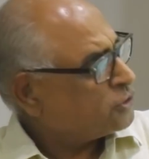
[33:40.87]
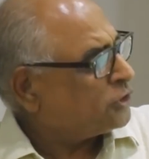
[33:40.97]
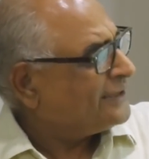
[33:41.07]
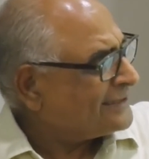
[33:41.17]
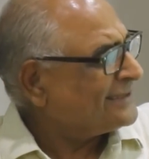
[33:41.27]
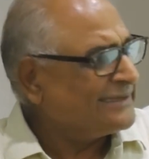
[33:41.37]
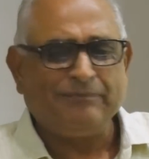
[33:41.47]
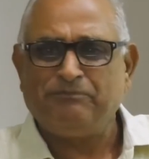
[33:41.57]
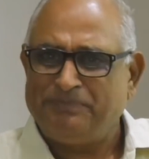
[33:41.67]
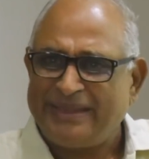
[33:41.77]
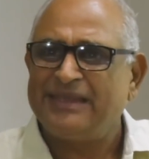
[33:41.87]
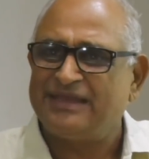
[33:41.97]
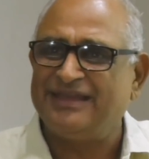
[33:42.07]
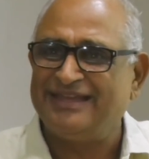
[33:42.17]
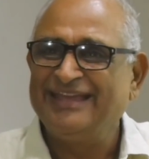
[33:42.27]
So this is a
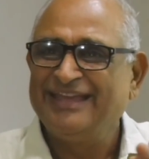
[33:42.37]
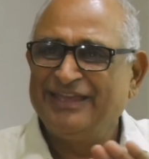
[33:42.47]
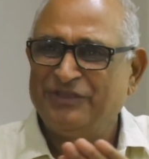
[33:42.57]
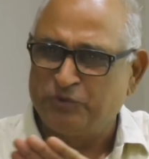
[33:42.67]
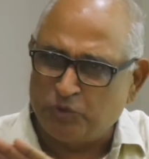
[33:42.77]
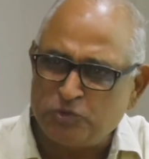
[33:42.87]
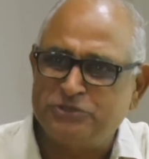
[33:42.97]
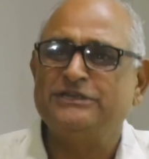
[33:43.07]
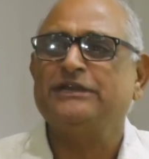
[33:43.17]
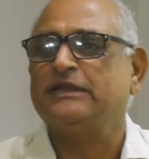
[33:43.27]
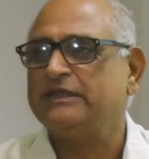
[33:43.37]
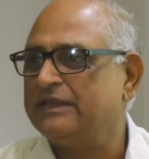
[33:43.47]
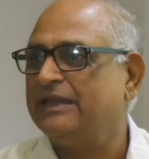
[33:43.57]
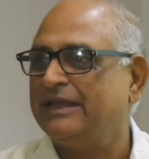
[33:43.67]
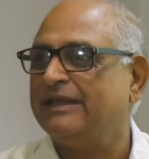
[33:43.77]
big, huge
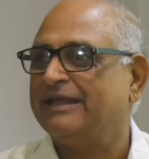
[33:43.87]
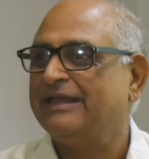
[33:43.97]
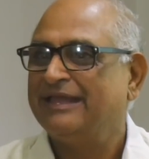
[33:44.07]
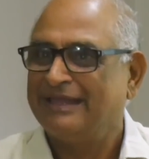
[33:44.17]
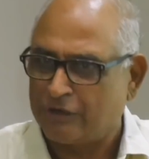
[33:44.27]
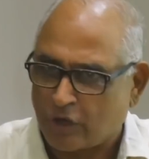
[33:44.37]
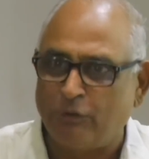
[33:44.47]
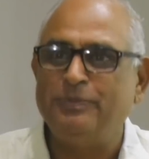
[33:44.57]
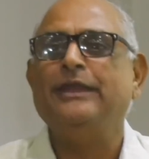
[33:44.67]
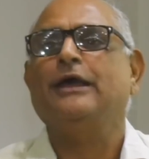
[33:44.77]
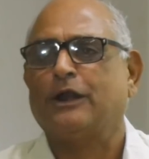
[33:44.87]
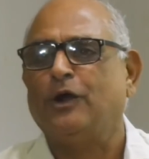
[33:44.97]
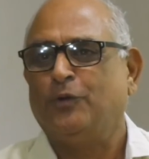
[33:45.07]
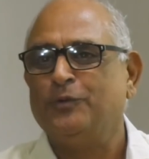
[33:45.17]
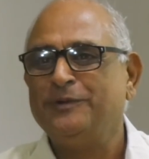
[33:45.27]
uh, lobby
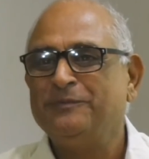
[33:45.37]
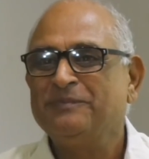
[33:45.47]
around